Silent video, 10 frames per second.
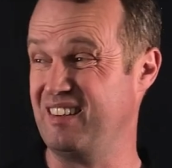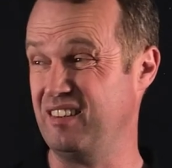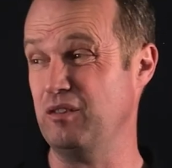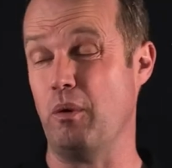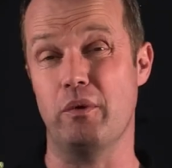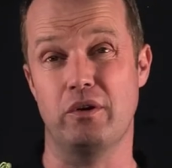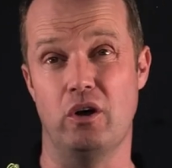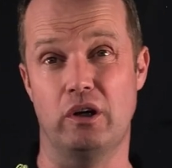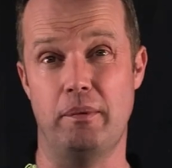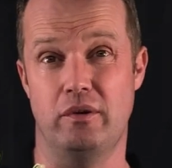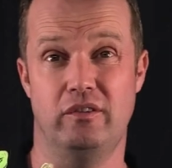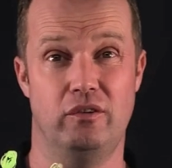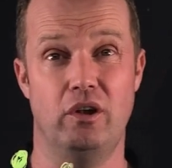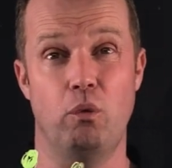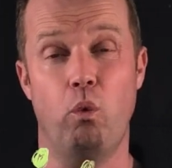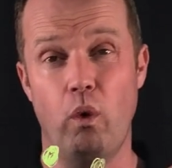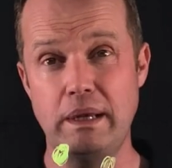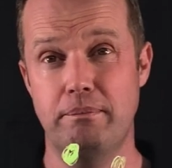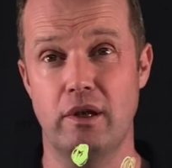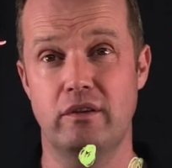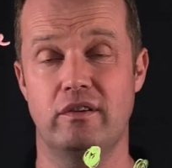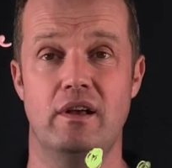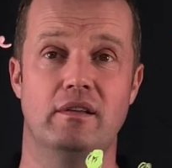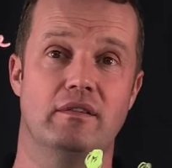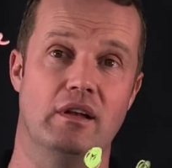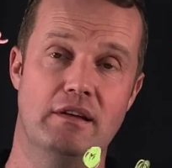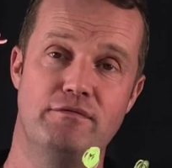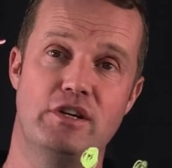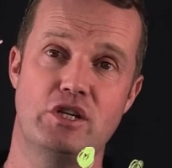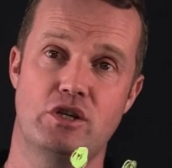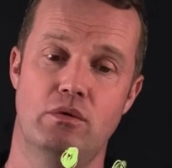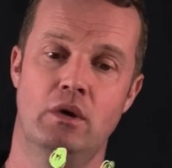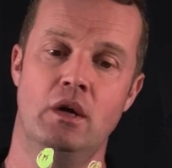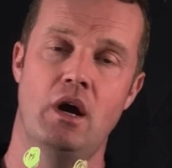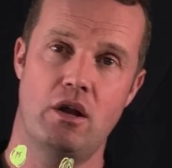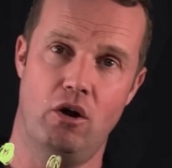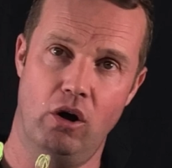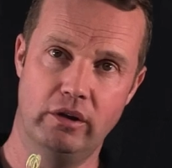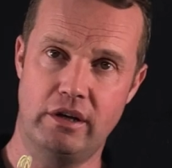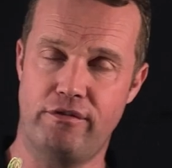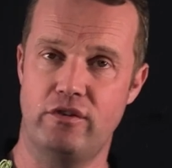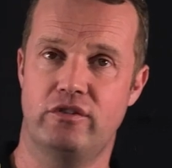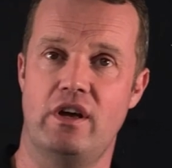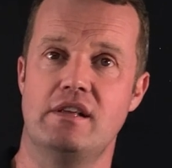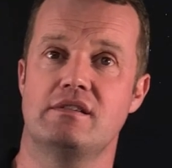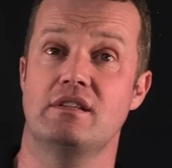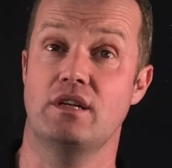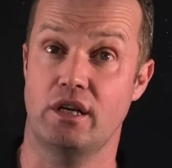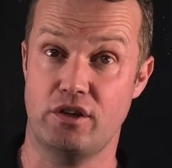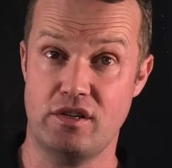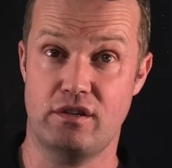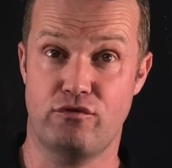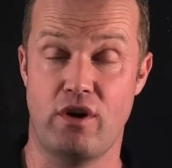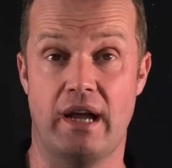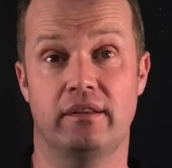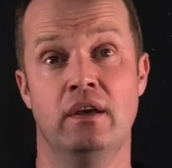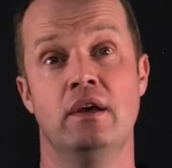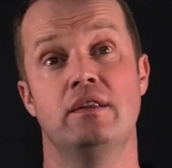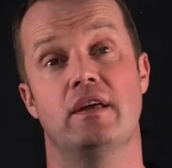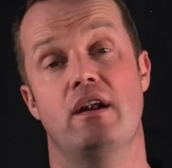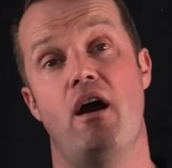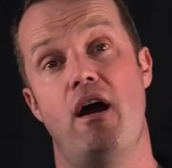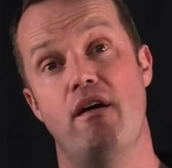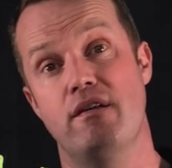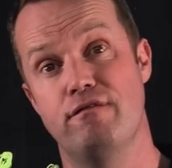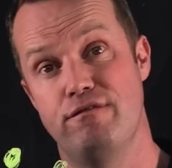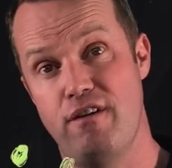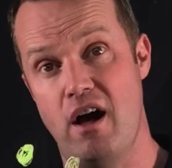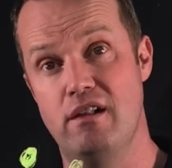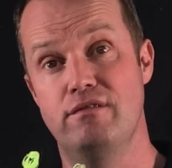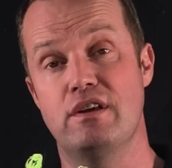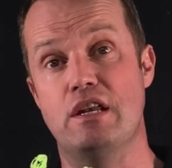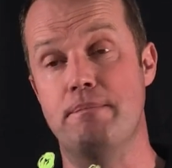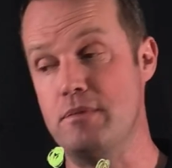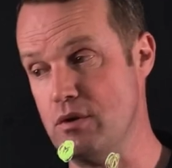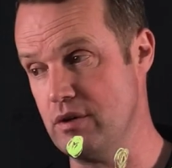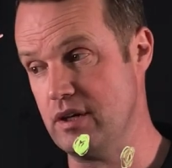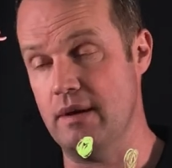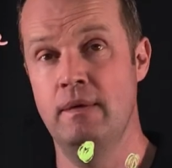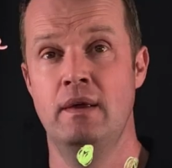This is what we're talking about. These are all the white blood cells, the lymph tissue, and all the different cells in the digestive tract that are involved in immunity.